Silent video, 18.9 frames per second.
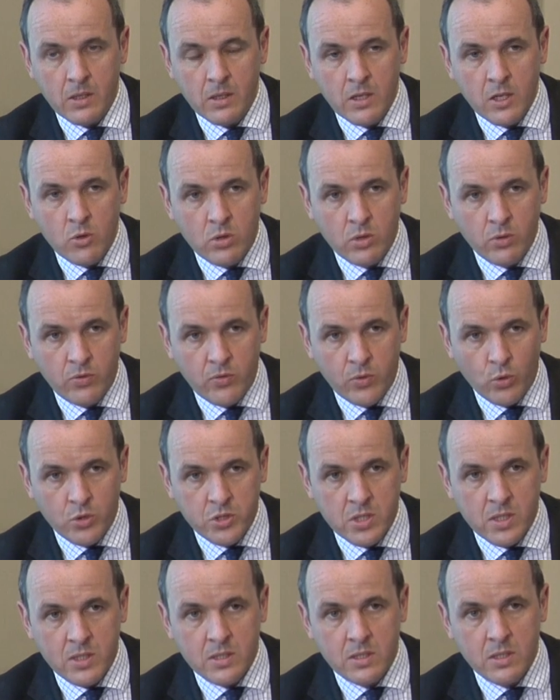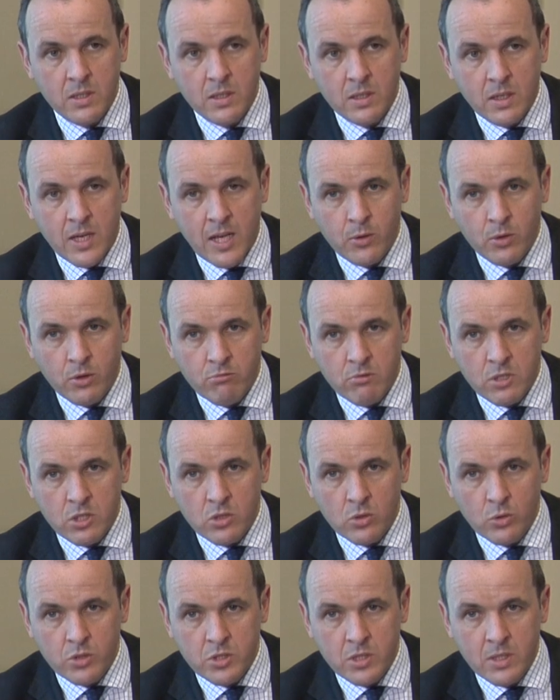Local forces cannot
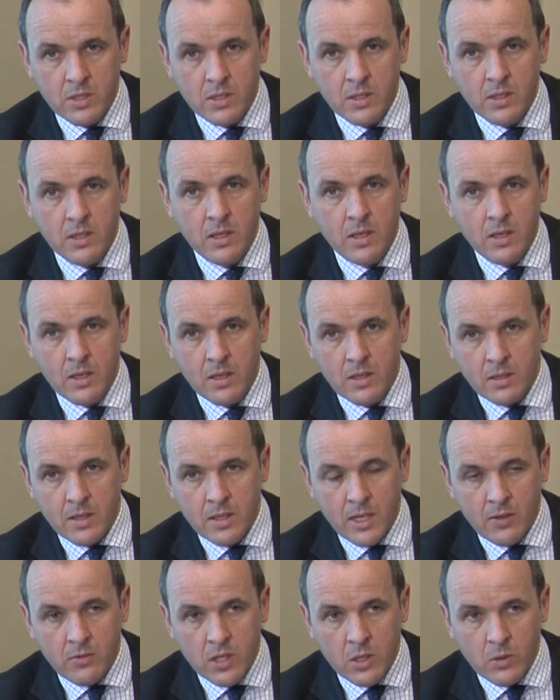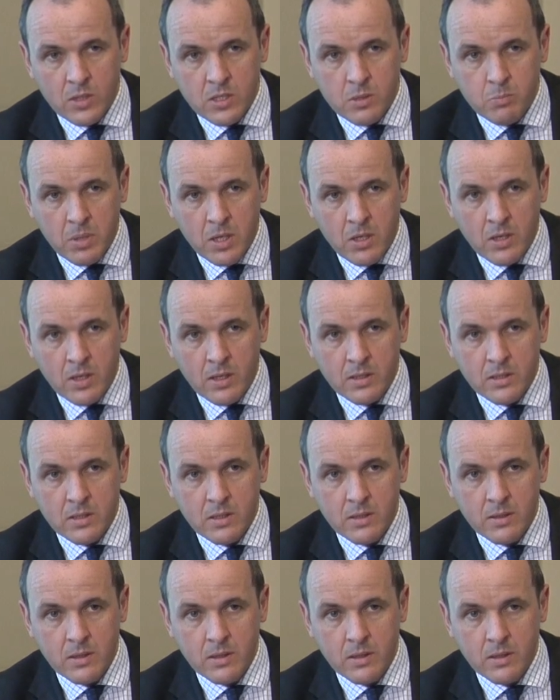resource it, they have no experience,